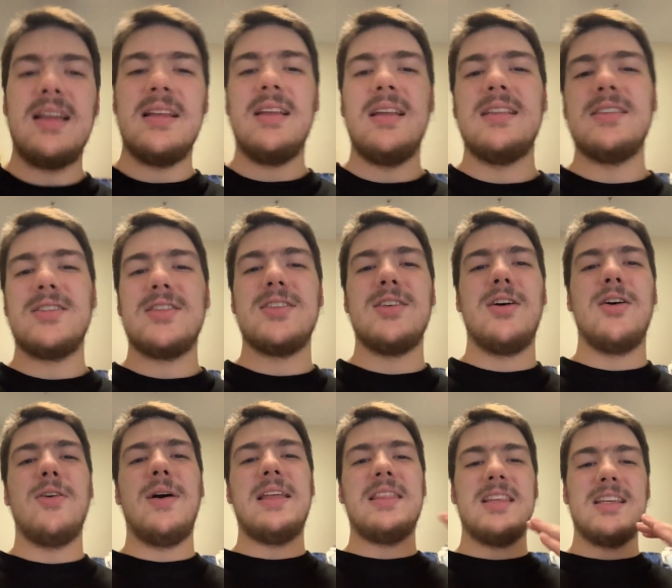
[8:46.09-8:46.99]
And
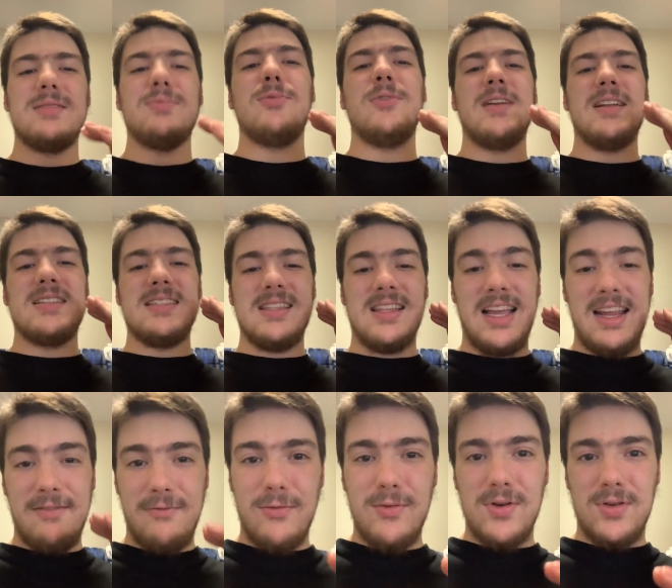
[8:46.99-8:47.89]
so at this point, it's
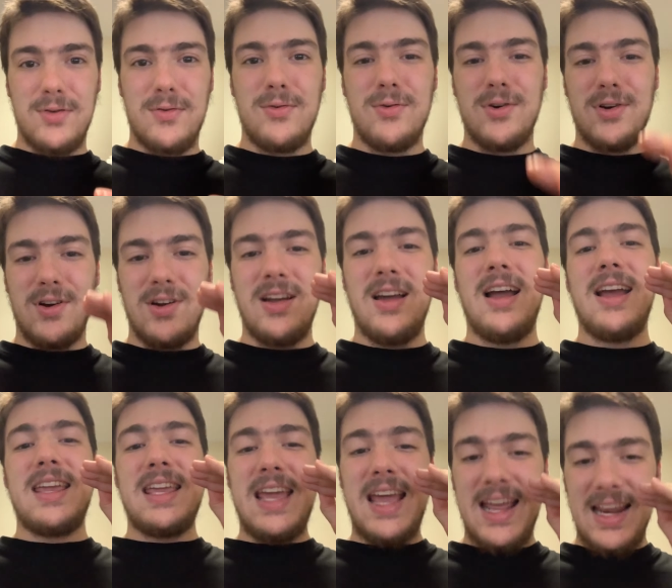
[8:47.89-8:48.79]
late fourth quarter.
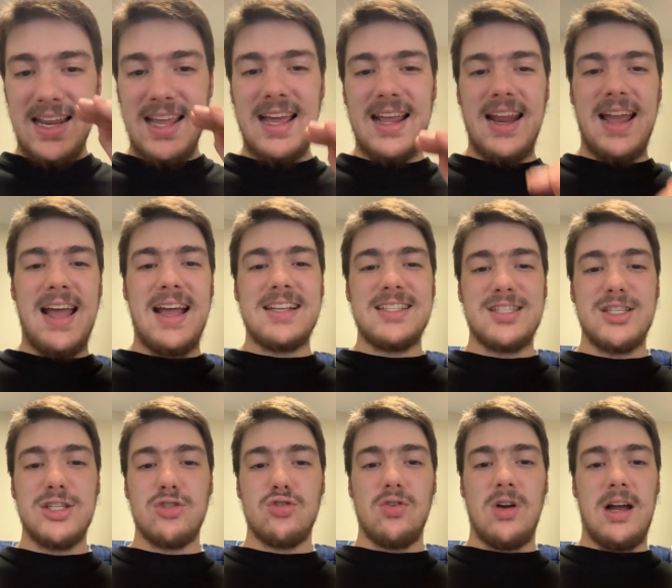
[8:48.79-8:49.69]
Acadiana has to
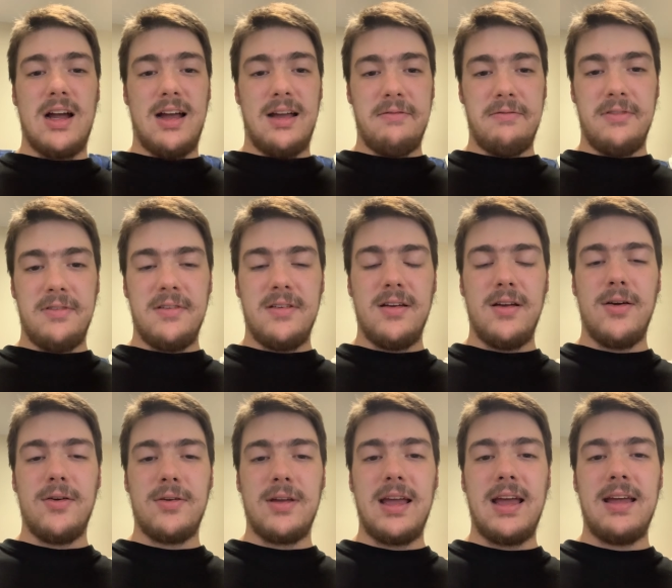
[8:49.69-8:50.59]
drive,
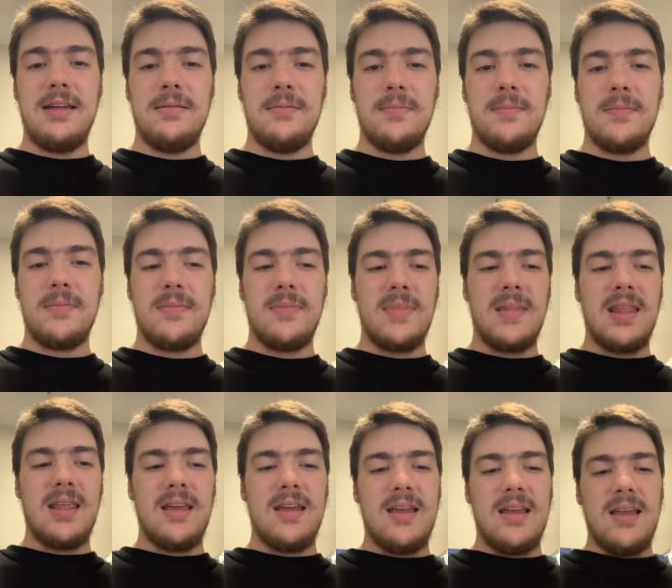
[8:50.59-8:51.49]
okay?
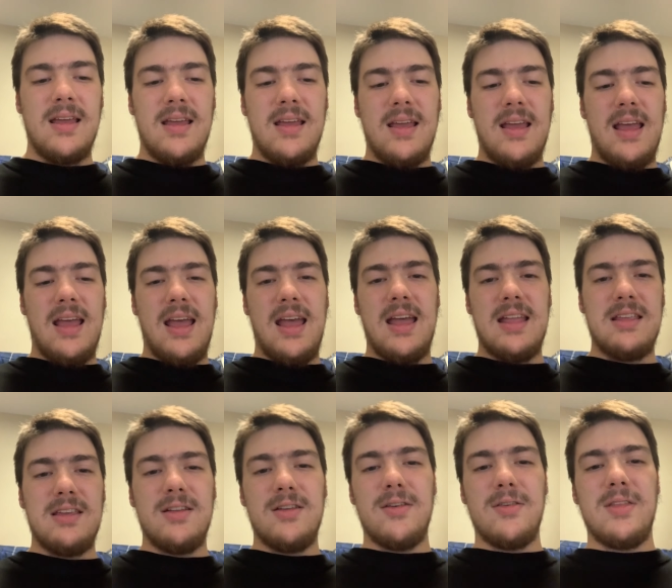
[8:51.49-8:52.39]
And,
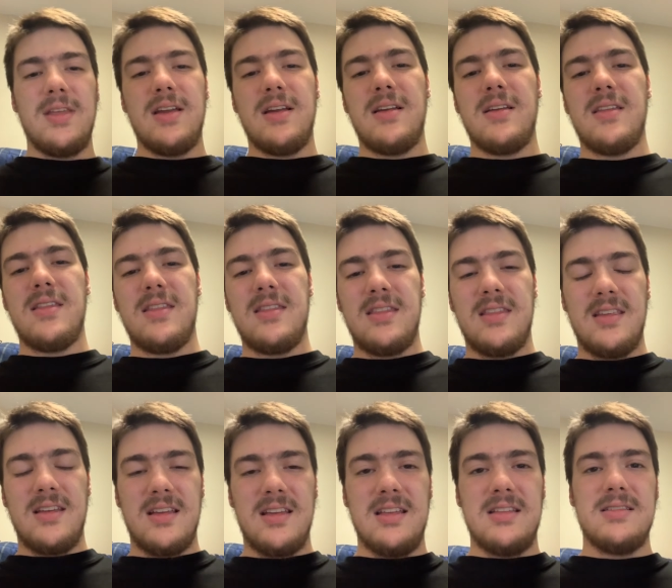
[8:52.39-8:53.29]
you know, they you
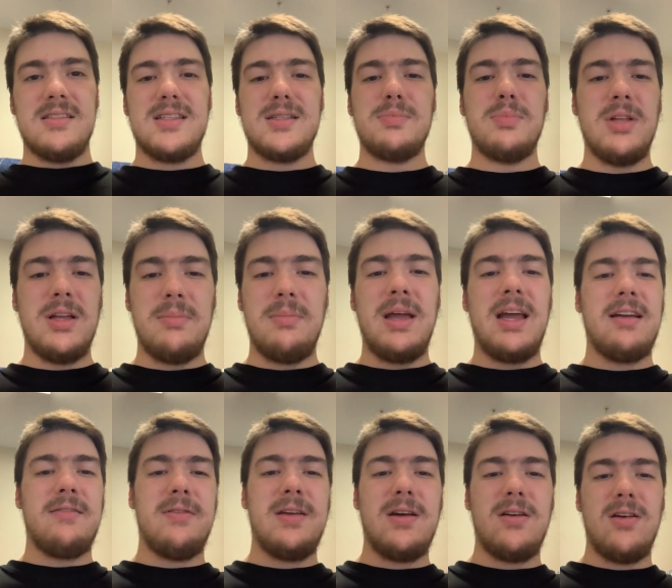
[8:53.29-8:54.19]
know, split
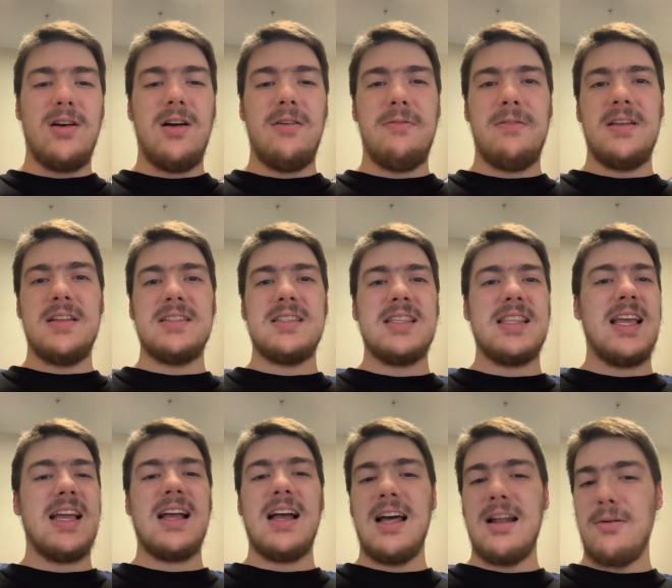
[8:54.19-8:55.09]
back their offense. They
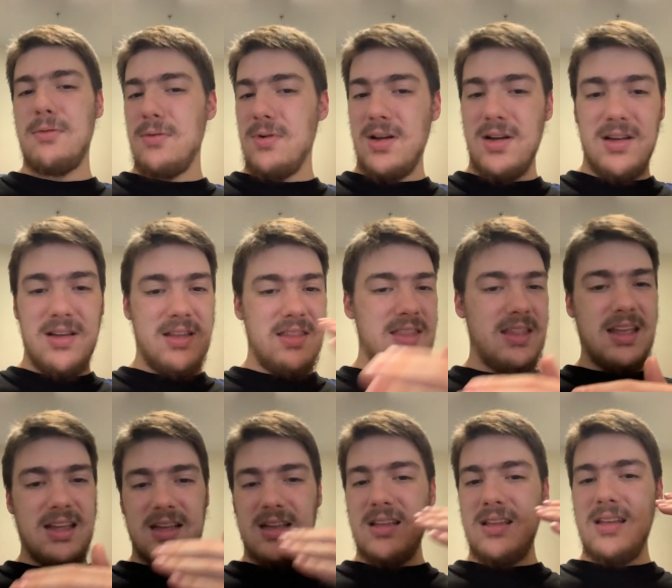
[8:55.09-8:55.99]
got to run.
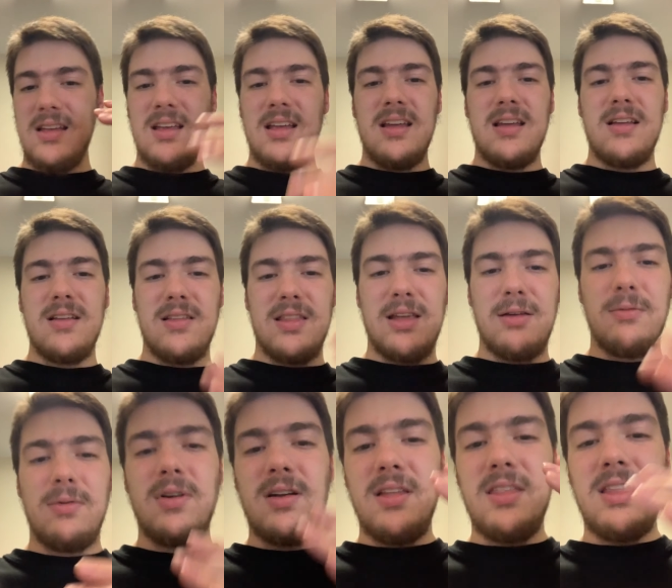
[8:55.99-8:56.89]
They, they
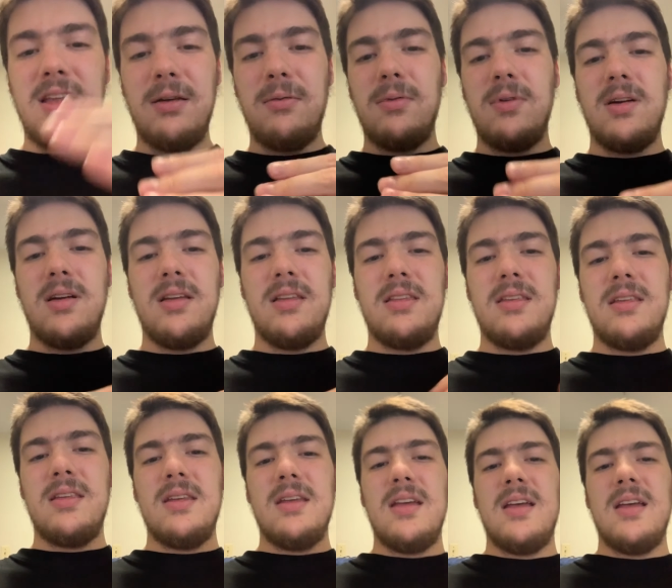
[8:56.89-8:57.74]
run. They run.